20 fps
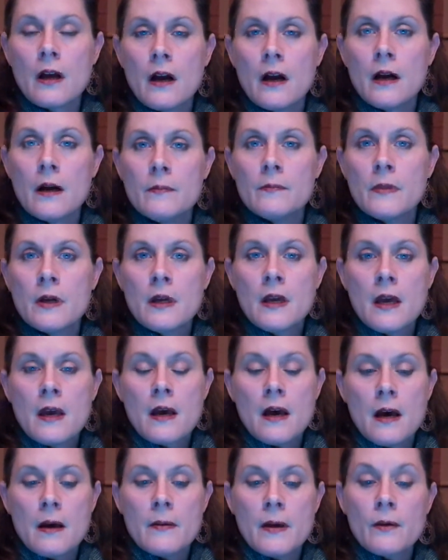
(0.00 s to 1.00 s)

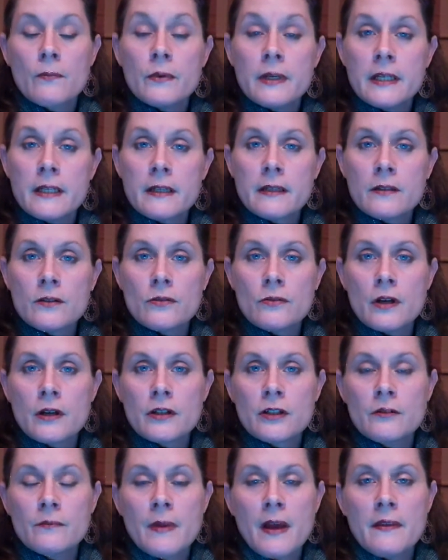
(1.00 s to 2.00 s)
about reading
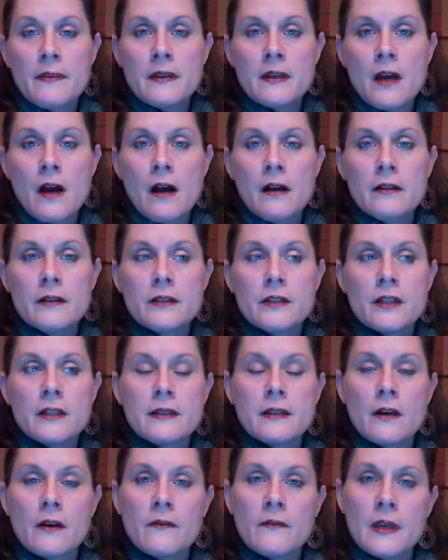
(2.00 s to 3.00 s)
instruction
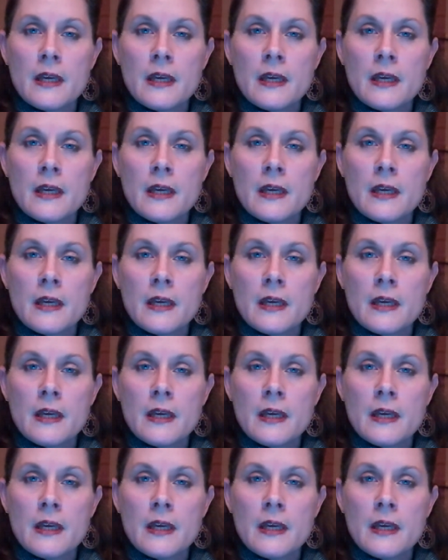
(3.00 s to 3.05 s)
methodologies,